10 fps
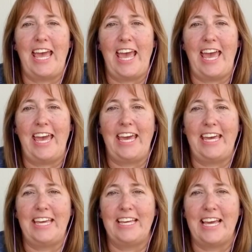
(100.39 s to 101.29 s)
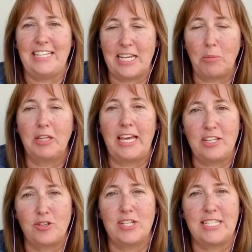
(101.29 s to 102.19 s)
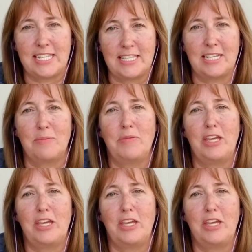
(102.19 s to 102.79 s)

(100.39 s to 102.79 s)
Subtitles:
a double entry system,